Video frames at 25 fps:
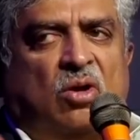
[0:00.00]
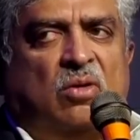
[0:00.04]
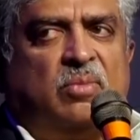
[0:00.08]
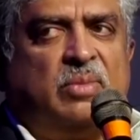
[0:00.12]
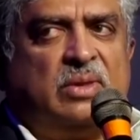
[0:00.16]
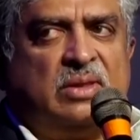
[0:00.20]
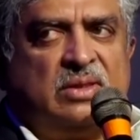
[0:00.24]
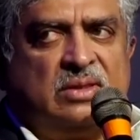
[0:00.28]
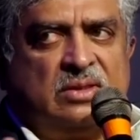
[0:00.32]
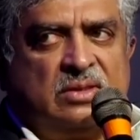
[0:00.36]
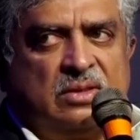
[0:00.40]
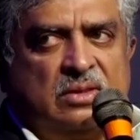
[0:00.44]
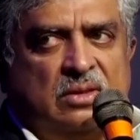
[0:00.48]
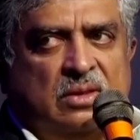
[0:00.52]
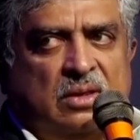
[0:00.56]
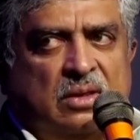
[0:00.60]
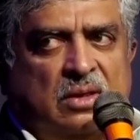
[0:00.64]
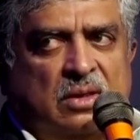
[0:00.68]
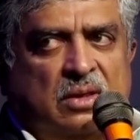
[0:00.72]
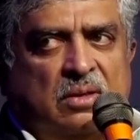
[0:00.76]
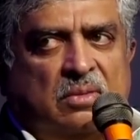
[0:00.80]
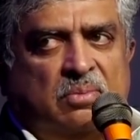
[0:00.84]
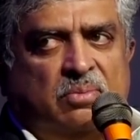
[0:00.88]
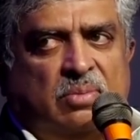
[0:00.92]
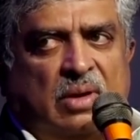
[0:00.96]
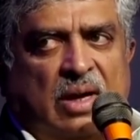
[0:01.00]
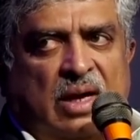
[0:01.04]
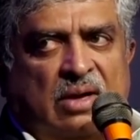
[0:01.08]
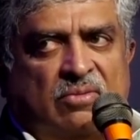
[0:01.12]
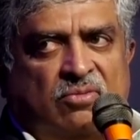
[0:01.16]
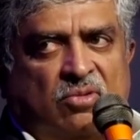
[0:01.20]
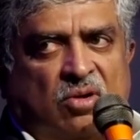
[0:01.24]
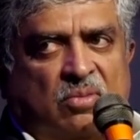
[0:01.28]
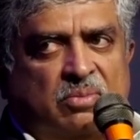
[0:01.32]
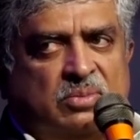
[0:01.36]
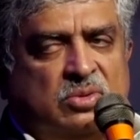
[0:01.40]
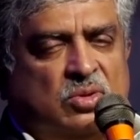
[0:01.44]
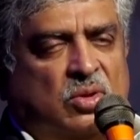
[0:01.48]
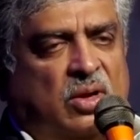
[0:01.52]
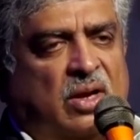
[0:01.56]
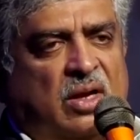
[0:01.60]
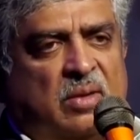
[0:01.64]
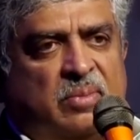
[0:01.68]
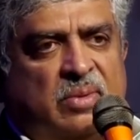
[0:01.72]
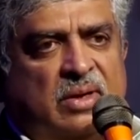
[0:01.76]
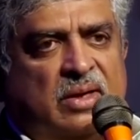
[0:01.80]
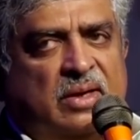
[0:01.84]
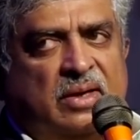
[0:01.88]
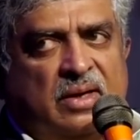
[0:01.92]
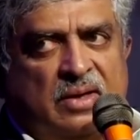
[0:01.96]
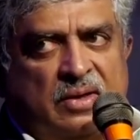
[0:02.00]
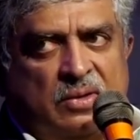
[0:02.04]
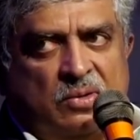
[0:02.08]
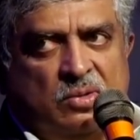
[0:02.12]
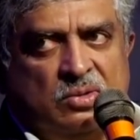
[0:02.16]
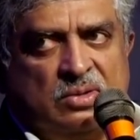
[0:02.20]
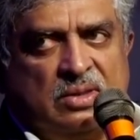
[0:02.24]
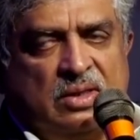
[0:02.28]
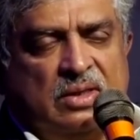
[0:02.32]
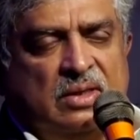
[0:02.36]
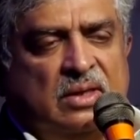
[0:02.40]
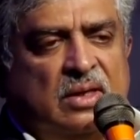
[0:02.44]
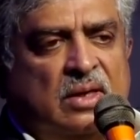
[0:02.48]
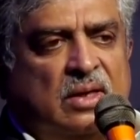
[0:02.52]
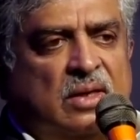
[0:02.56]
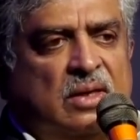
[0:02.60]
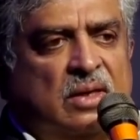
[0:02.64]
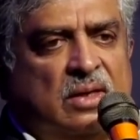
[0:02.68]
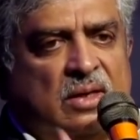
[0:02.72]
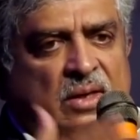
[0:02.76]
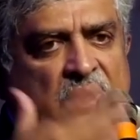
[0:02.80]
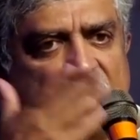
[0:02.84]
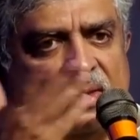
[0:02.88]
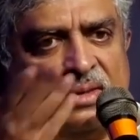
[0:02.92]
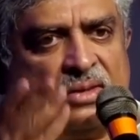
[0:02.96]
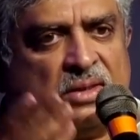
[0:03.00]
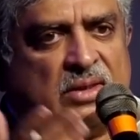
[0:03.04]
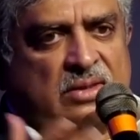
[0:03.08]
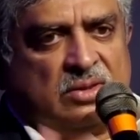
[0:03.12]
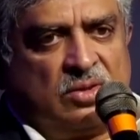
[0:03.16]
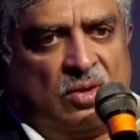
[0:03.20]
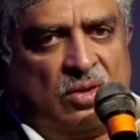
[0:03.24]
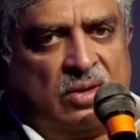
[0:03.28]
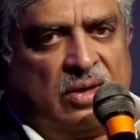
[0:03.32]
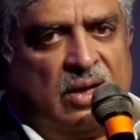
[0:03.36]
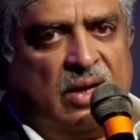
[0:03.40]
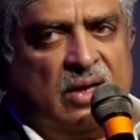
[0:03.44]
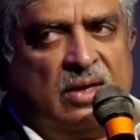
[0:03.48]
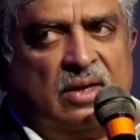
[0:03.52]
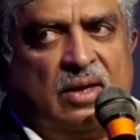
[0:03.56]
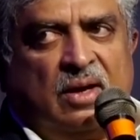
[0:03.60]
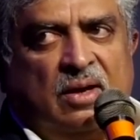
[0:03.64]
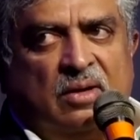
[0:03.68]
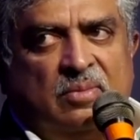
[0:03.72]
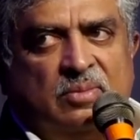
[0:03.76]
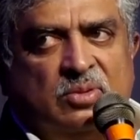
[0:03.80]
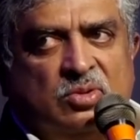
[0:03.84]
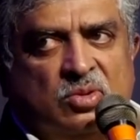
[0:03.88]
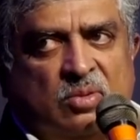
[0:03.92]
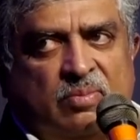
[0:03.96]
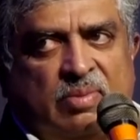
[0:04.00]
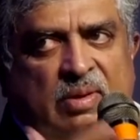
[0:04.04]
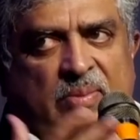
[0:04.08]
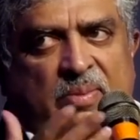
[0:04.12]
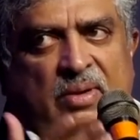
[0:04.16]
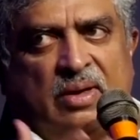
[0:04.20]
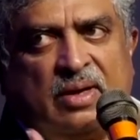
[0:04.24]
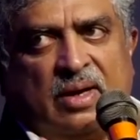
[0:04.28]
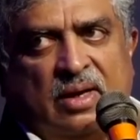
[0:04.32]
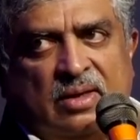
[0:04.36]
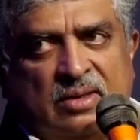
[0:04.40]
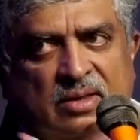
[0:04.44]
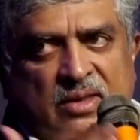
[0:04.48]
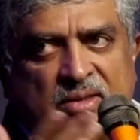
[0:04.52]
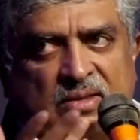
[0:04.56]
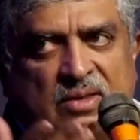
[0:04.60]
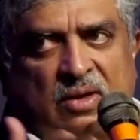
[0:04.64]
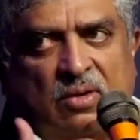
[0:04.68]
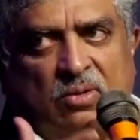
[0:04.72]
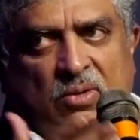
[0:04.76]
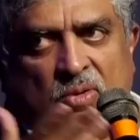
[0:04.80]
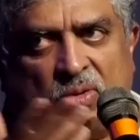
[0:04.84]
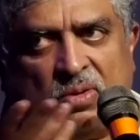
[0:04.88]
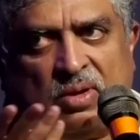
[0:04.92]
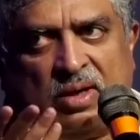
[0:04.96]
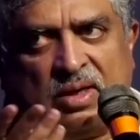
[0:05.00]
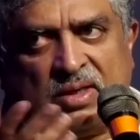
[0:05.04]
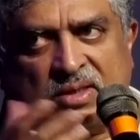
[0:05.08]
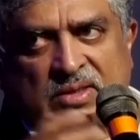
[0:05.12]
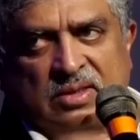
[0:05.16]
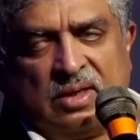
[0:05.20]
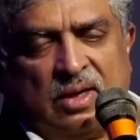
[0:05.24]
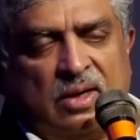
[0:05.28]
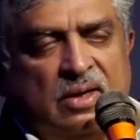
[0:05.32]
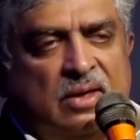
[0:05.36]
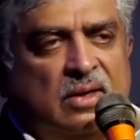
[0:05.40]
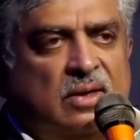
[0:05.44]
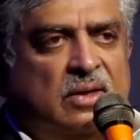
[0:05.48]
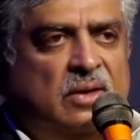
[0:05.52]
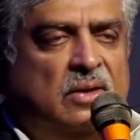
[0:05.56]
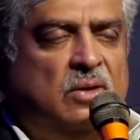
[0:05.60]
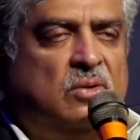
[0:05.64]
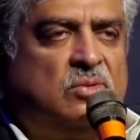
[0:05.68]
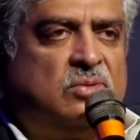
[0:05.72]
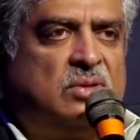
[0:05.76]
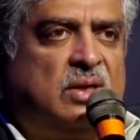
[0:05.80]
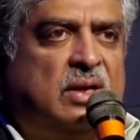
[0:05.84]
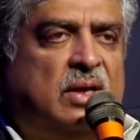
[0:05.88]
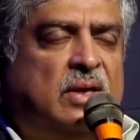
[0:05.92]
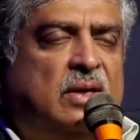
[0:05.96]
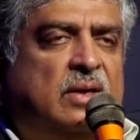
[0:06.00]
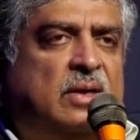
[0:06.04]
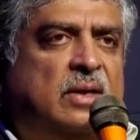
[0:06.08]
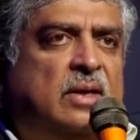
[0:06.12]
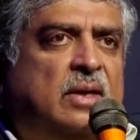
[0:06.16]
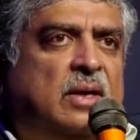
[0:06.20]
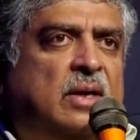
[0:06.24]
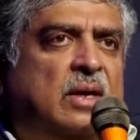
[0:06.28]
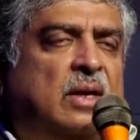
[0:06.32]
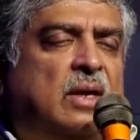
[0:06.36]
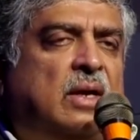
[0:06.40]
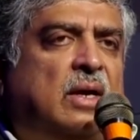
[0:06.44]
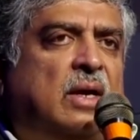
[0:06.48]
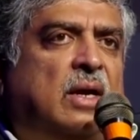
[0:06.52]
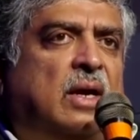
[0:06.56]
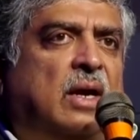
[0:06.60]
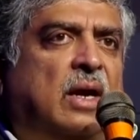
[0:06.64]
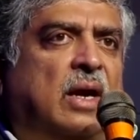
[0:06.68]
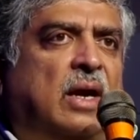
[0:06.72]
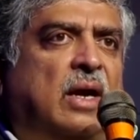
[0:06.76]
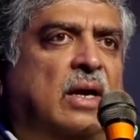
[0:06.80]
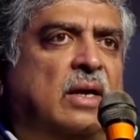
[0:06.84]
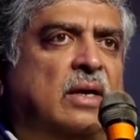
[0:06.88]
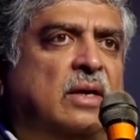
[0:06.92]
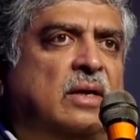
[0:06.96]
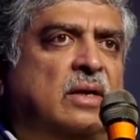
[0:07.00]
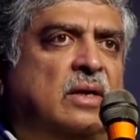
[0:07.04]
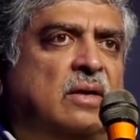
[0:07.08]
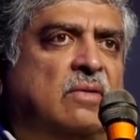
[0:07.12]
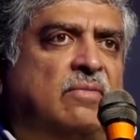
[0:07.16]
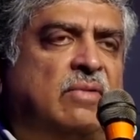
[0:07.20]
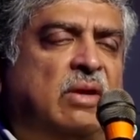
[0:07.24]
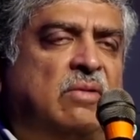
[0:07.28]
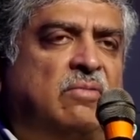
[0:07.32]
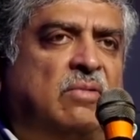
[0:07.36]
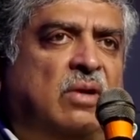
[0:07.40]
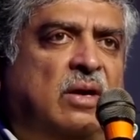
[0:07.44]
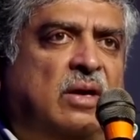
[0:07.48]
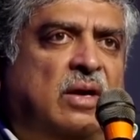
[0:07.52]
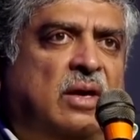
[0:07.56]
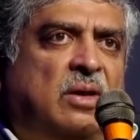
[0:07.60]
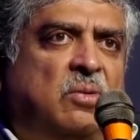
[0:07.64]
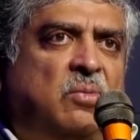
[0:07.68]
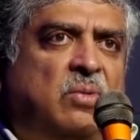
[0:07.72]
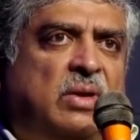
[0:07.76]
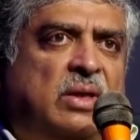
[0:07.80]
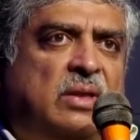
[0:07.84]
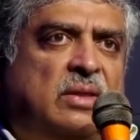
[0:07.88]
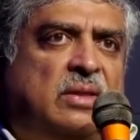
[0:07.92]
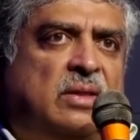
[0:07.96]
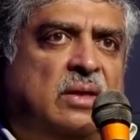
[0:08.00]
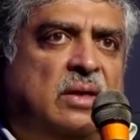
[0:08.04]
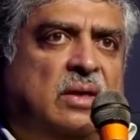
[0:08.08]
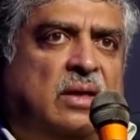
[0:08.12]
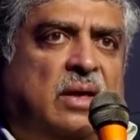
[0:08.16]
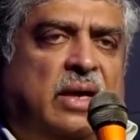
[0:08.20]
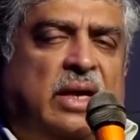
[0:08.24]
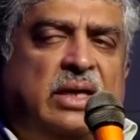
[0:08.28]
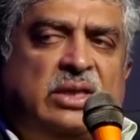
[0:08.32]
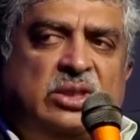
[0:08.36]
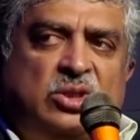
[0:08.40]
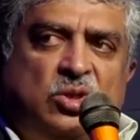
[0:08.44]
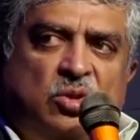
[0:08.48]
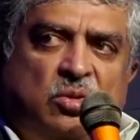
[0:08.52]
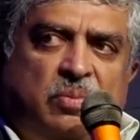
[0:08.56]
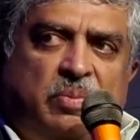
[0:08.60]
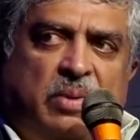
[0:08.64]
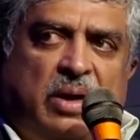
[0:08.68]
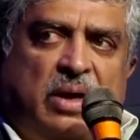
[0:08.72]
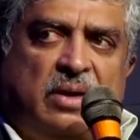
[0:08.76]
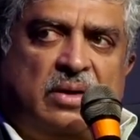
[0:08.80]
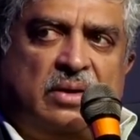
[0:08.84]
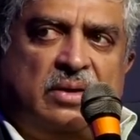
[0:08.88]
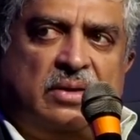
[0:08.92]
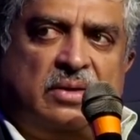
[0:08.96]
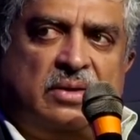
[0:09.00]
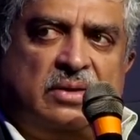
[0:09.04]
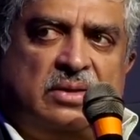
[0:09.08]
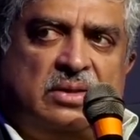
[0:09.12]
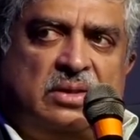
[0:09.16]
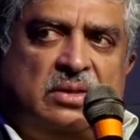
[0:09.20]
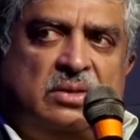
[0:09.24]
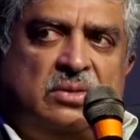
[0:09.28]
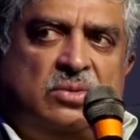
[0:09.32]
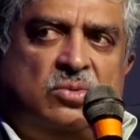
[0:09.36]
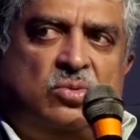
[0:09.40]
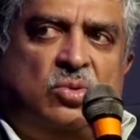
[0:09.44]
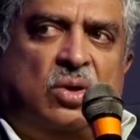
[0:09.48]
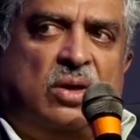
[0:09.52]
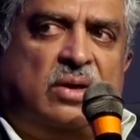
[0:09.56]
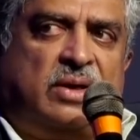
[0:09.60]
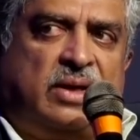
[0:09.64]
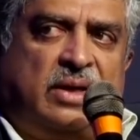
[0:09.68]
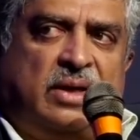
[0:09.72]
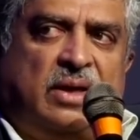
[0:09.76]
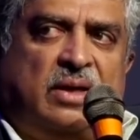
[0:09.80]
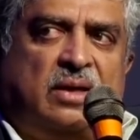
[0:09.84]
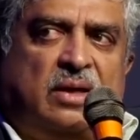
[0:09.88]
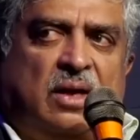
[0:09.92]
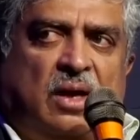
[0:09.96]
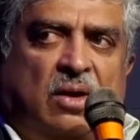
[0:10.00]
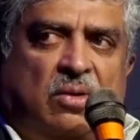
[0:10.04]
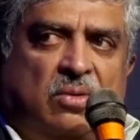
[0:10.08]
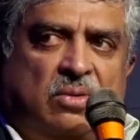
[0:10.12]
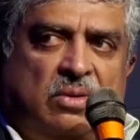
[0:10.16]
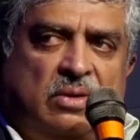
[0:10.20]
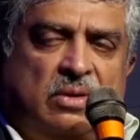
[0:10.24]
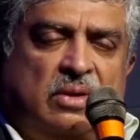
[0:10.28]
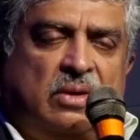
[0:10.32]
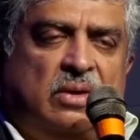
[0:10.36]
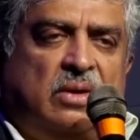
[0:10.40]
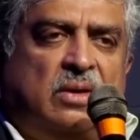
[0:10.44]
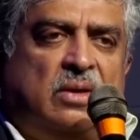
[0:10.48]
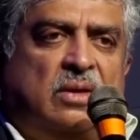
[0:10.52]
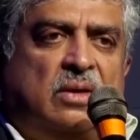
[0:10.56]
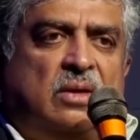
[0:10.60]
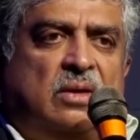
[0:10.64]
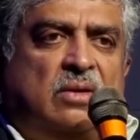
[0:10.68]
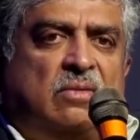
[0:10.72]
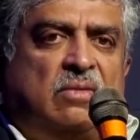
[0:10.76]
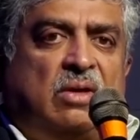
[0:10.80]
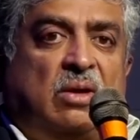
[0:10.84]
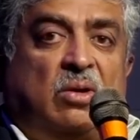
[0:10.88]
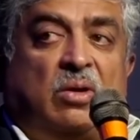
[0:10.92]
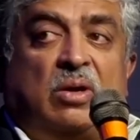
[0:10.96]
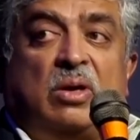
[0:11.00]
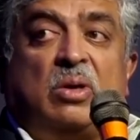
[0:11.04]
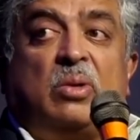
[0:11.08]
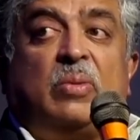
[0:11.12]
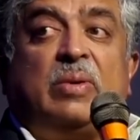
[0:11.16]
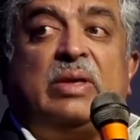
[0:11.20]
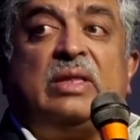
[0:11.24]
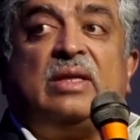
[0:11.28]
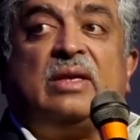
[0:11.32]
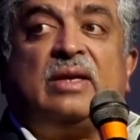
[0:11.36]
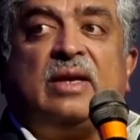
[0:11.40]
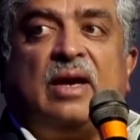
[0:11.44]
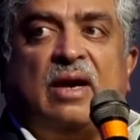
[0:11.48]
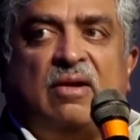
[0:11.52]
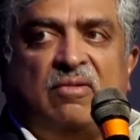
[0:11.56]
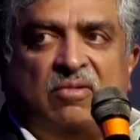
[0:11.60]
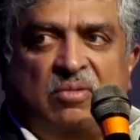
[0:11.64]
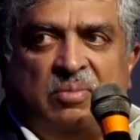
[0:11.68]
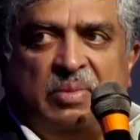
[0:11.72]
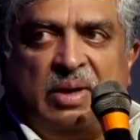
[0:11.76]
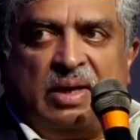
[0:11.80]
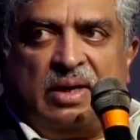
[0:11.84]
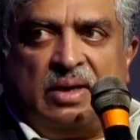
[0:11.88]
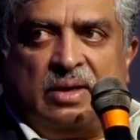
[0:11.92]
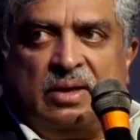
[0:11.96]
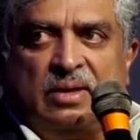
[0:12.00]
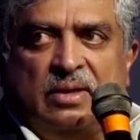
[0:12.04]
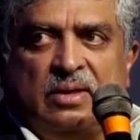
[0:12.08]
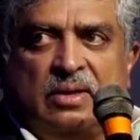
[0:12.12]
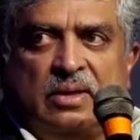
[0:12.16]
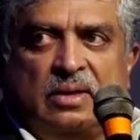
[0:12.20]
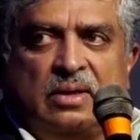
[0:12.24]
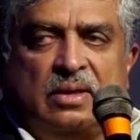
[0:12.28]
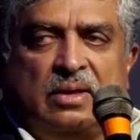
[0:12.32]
Commons platform, so anybody can use it. It's on GitHub, so people can just download and start using it. And we're working with NGO partners who are taking it out. We're working with the government.